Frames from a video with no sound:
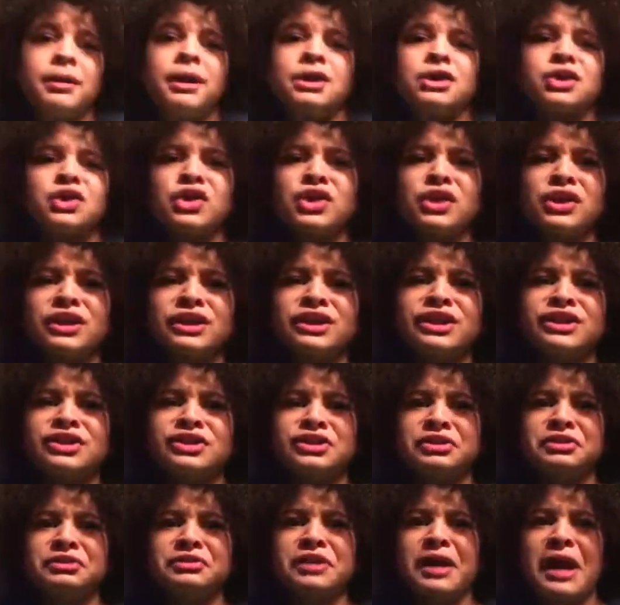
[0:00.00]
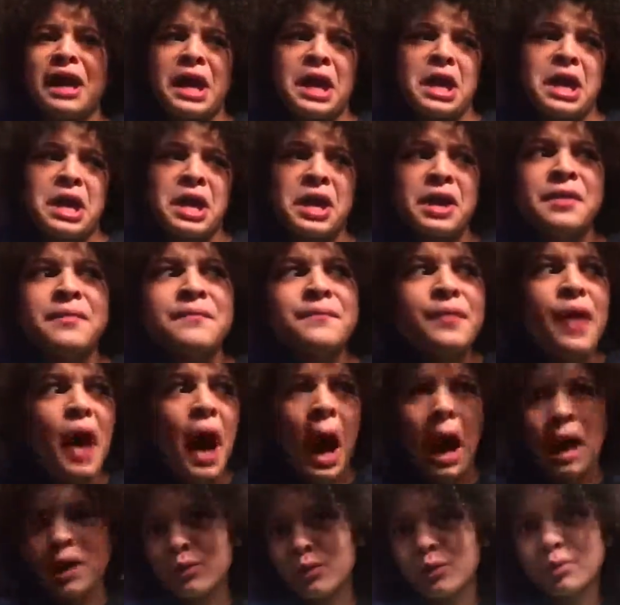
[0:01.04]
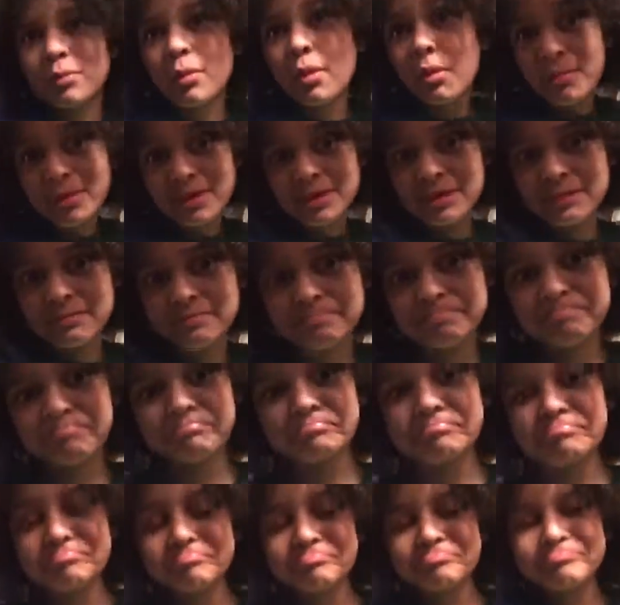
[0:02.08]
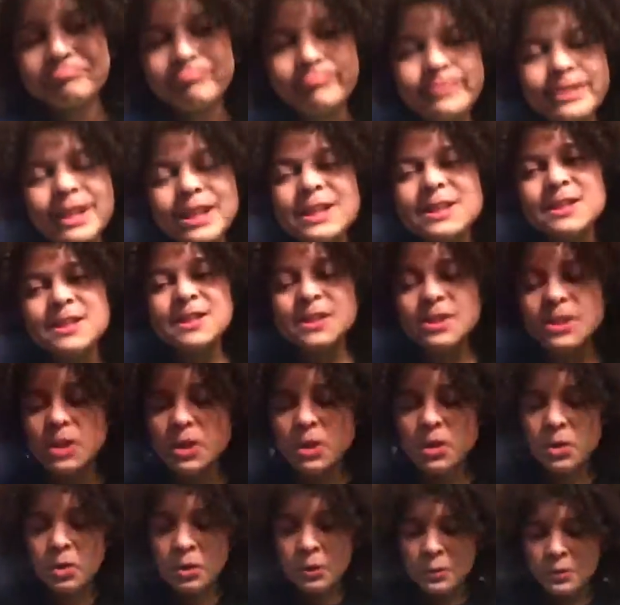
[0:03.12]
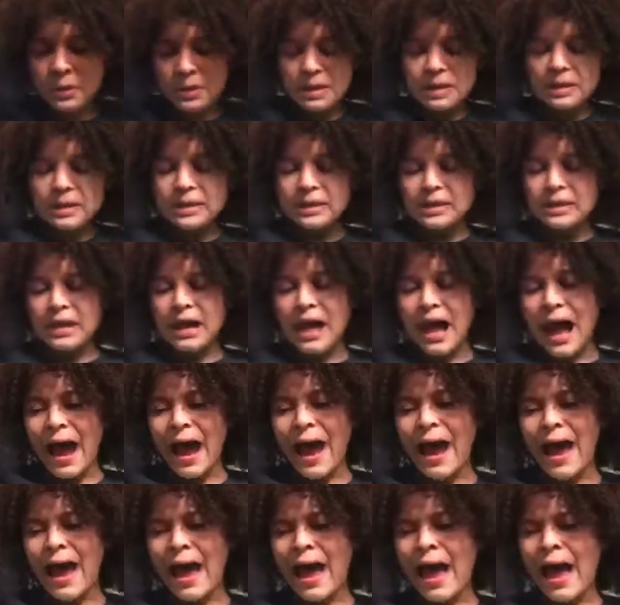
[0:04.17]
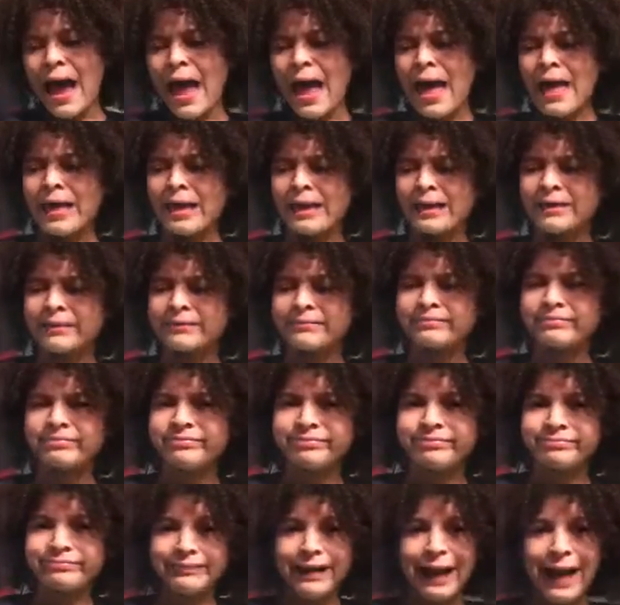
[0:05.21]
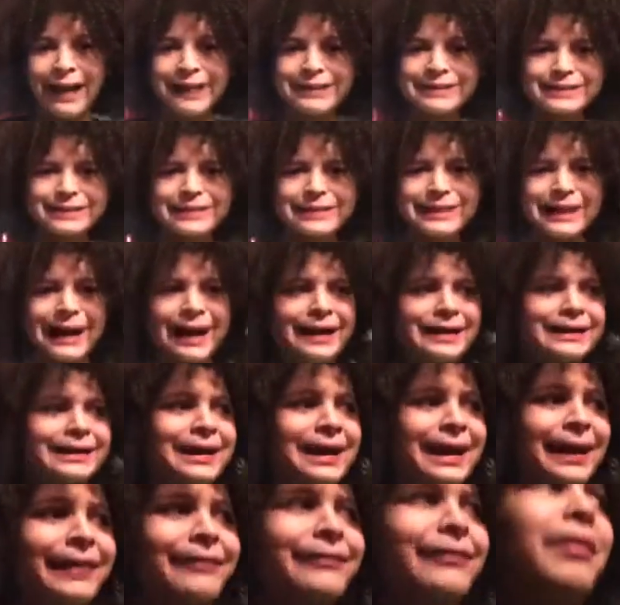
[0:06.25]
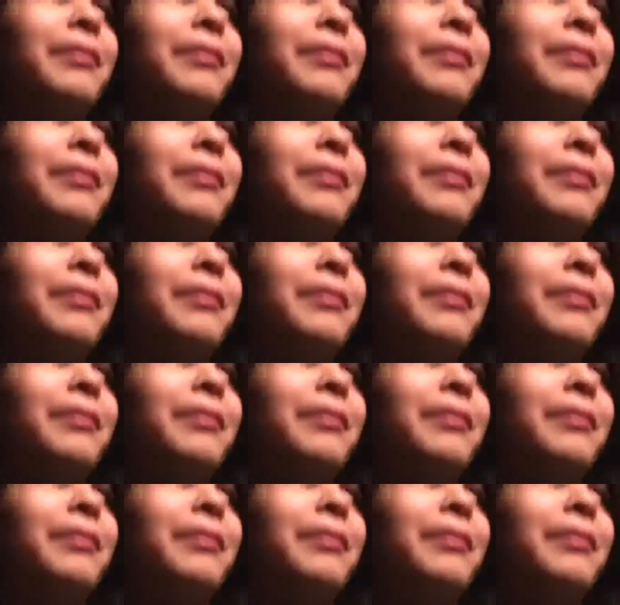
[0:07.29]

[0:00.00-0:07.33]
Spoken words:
actually gonna do a awkward moment. So, I actually kind of can't